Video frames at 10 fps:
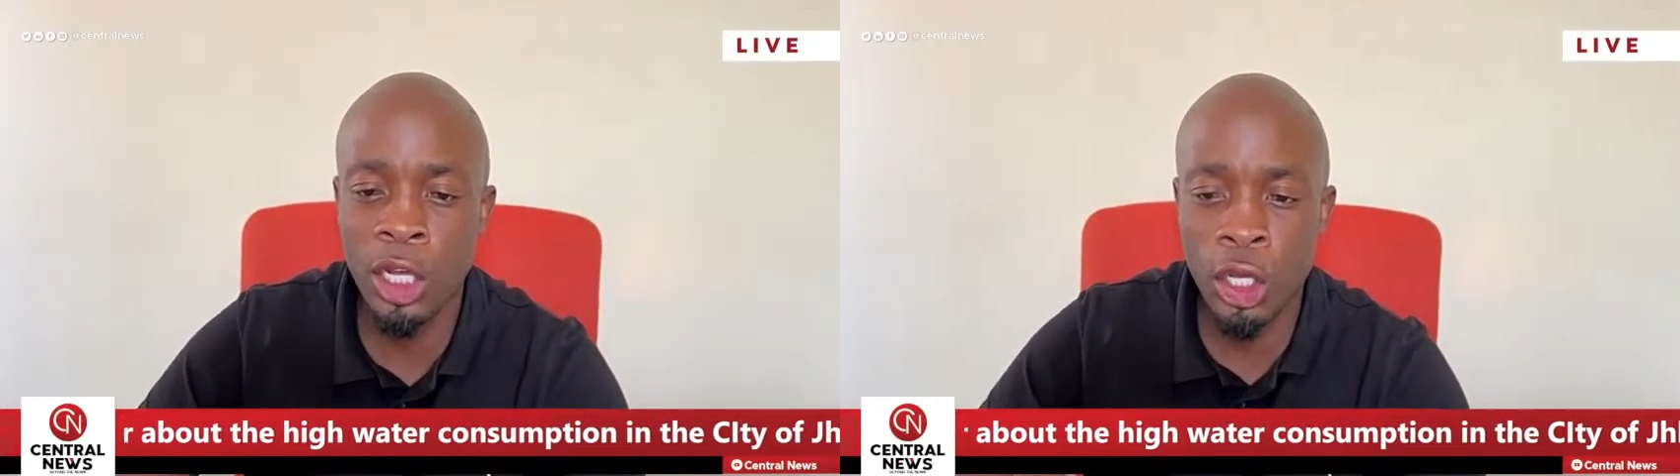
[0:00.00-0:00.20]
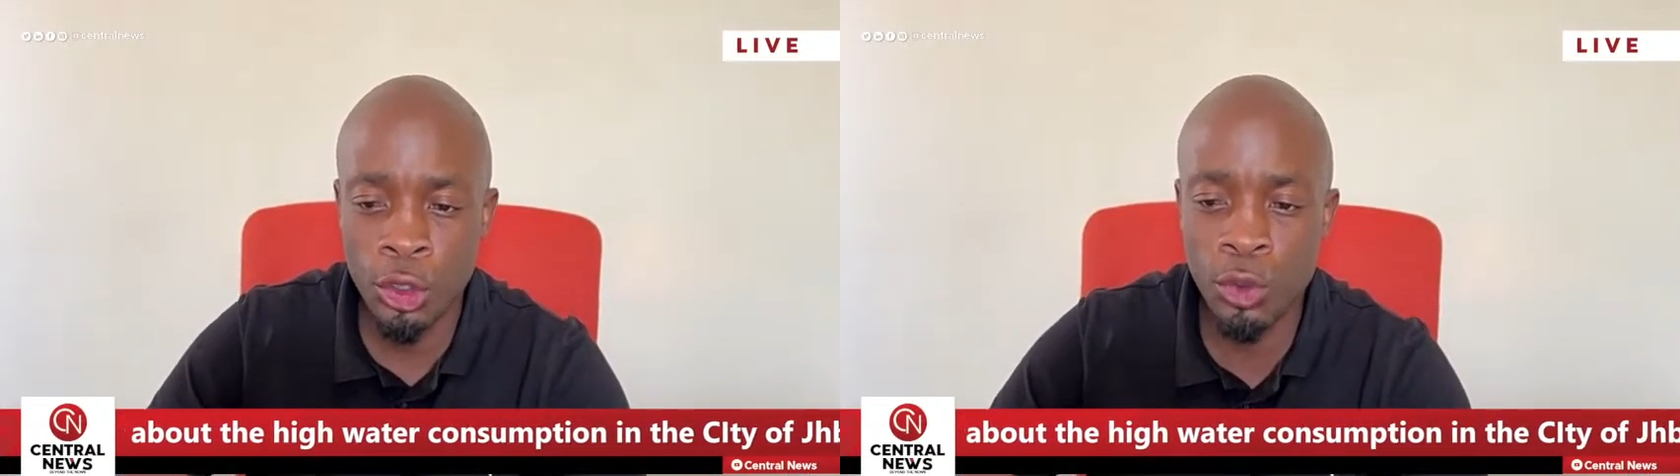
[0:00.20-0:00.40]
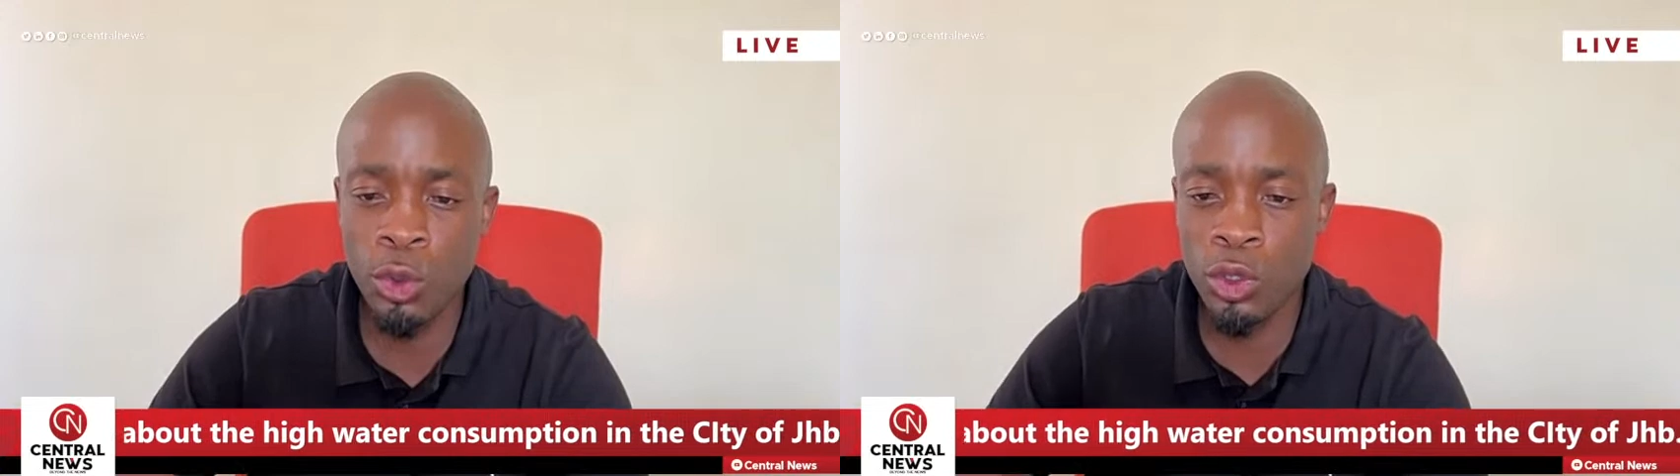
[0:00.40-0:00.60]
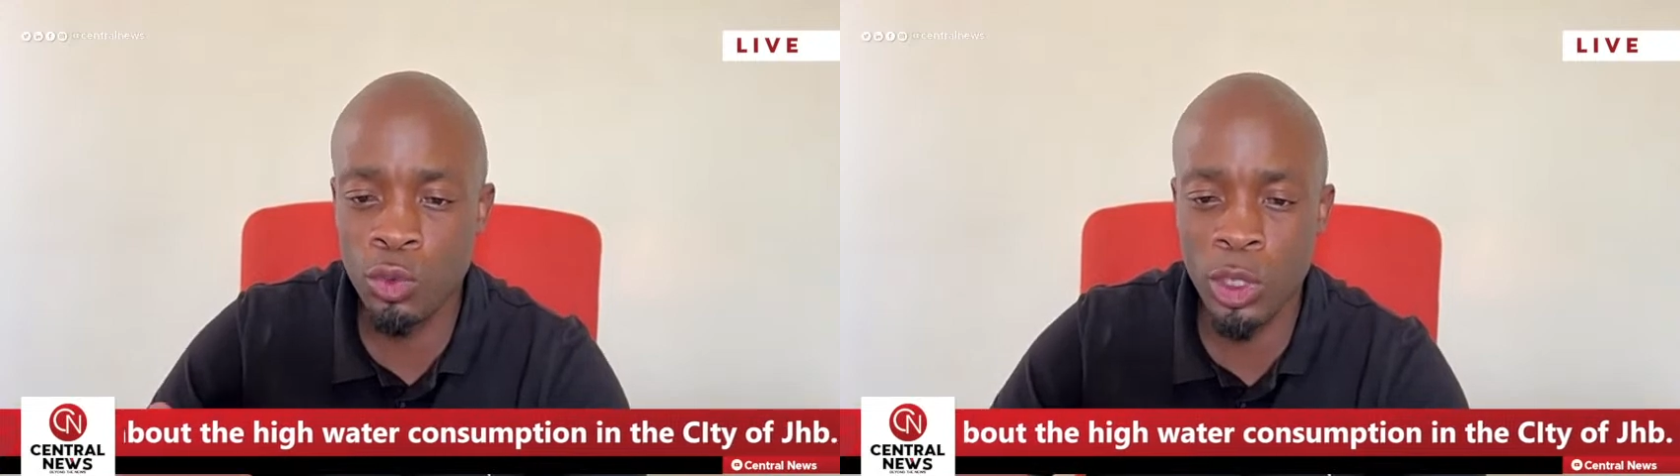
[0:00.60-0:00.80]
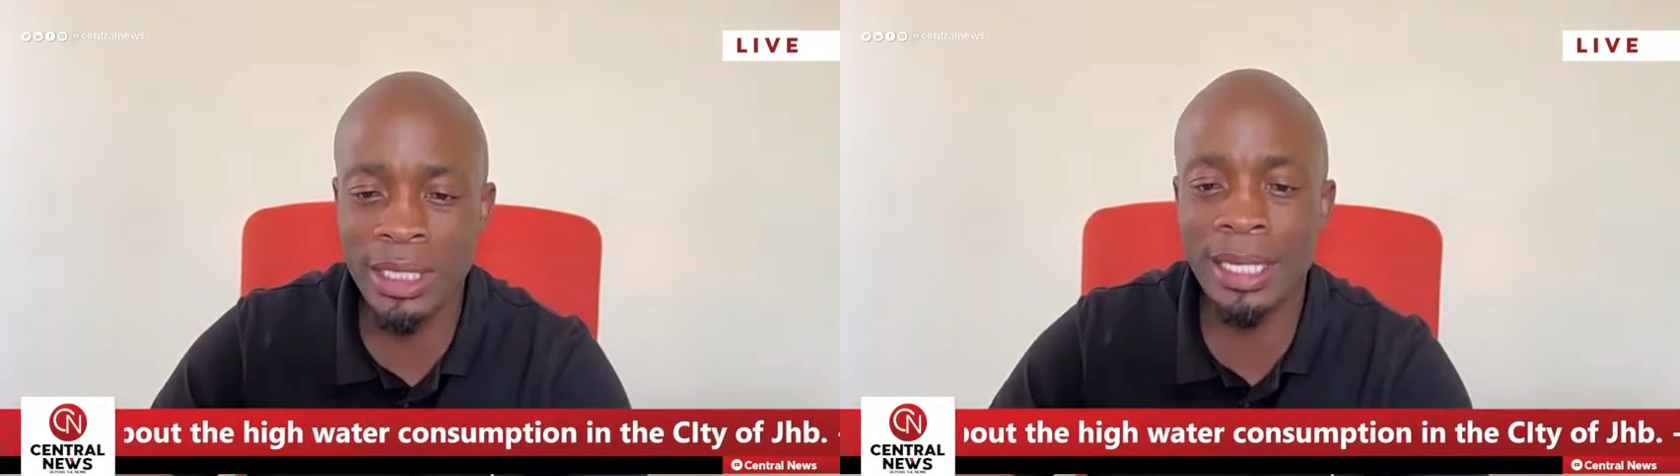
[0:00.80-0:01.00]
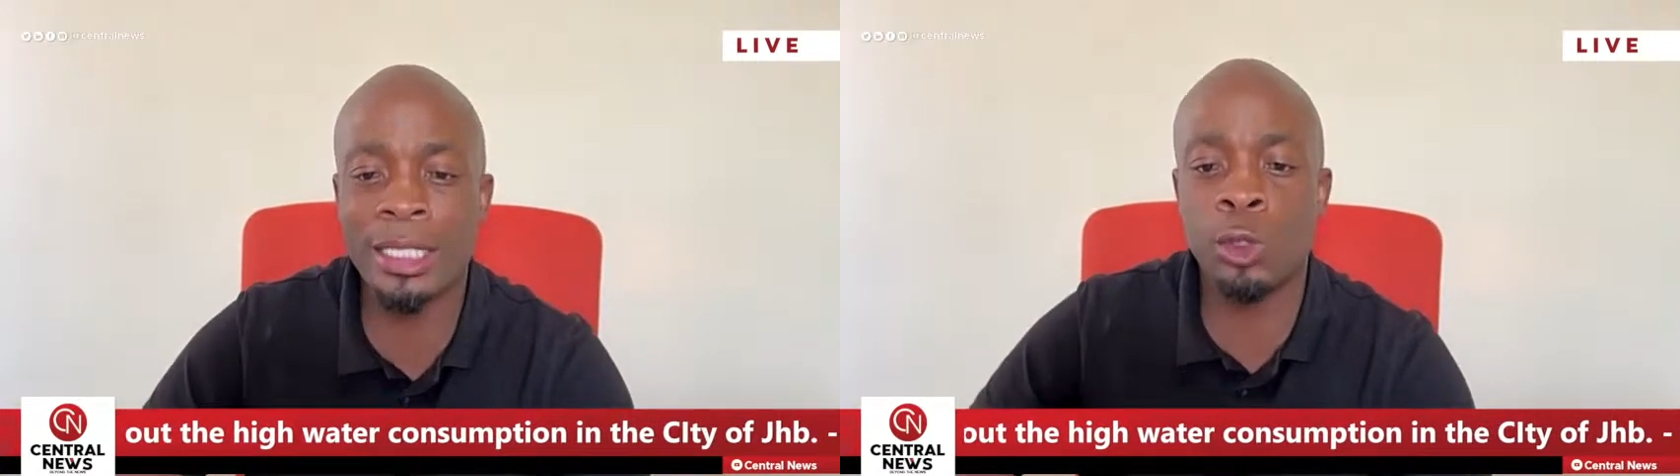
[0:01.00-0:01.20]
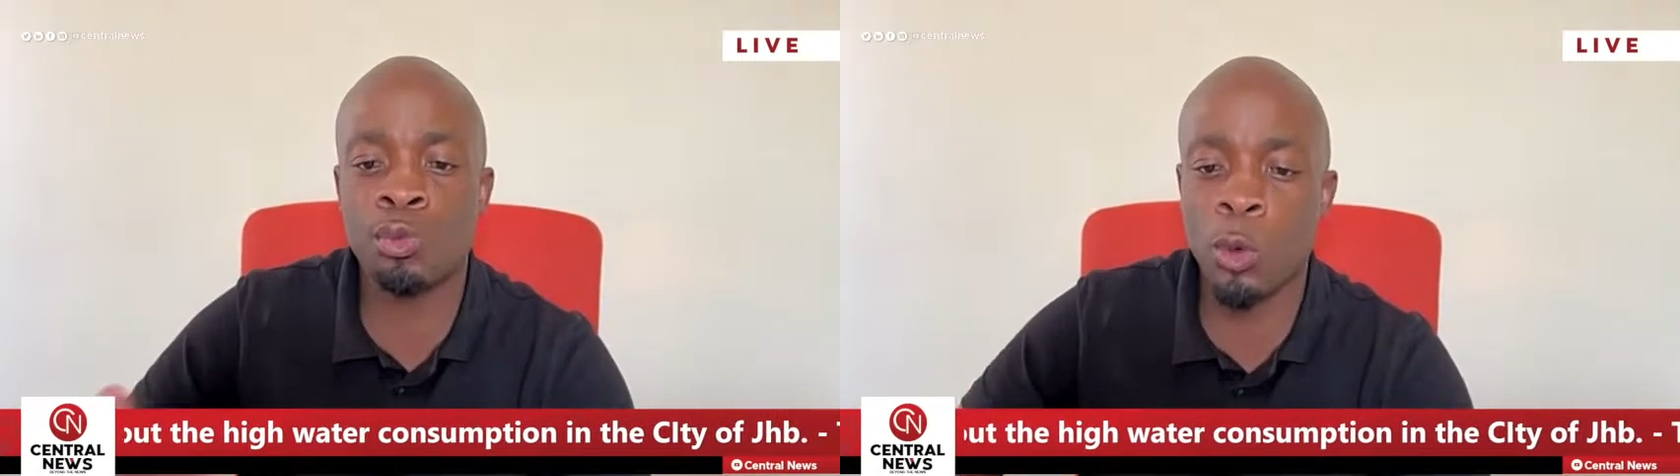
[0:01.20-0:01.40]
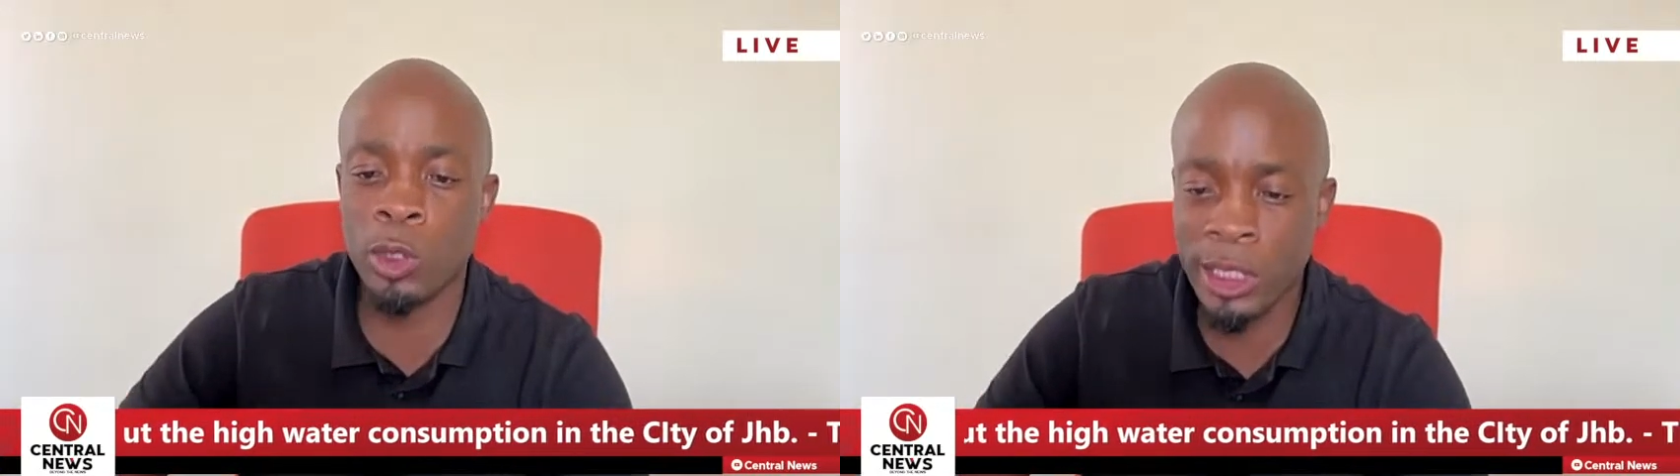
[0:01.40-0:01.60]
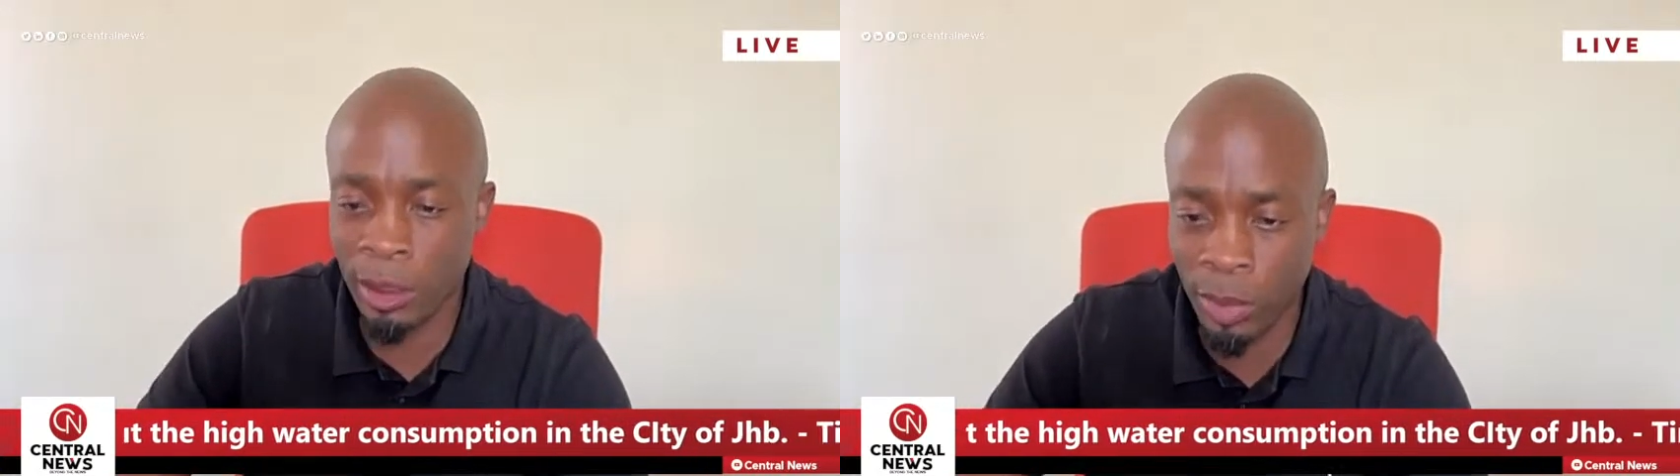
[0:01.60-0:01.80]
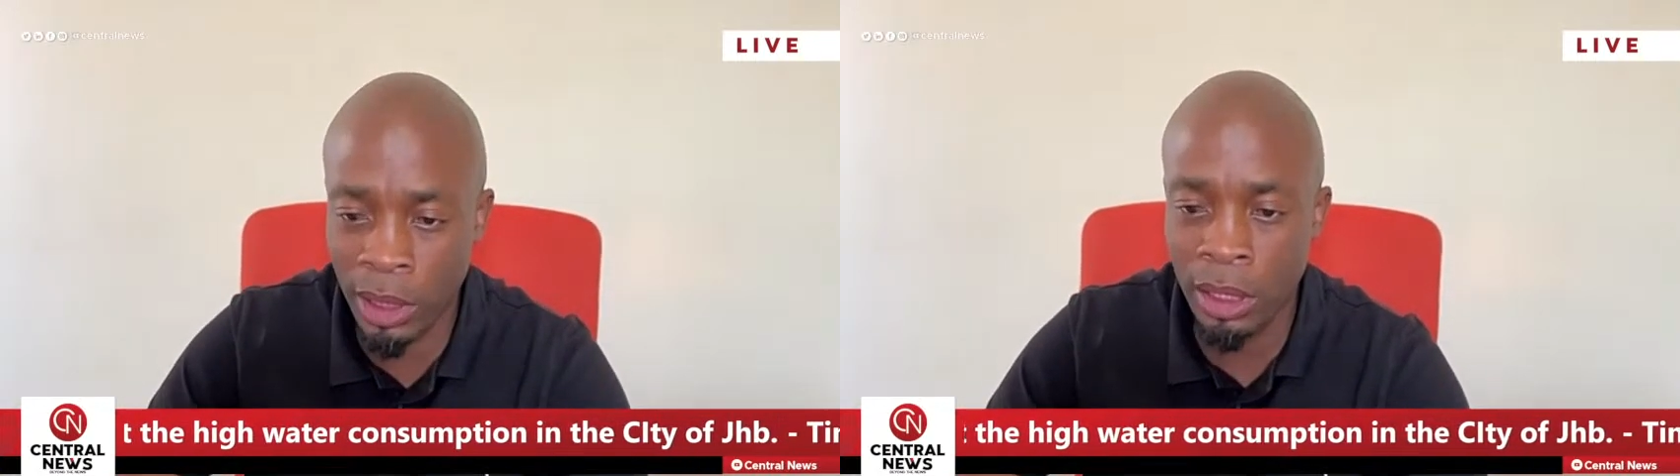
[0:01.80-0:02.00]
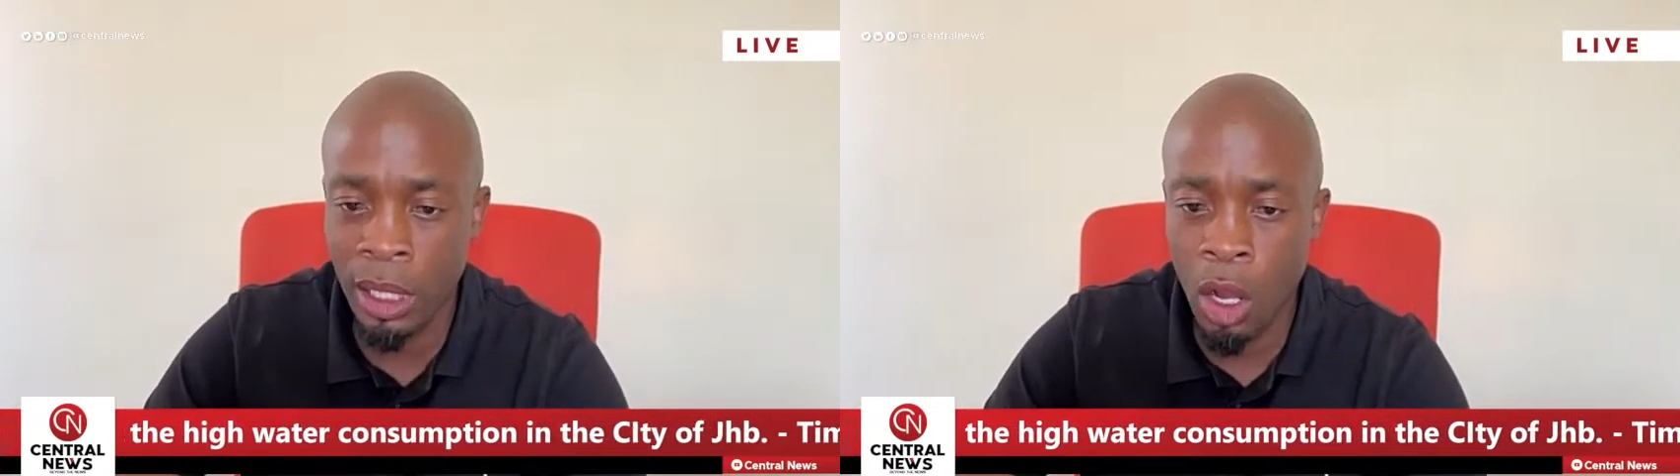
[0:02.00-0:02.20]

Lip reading: use water responsibly?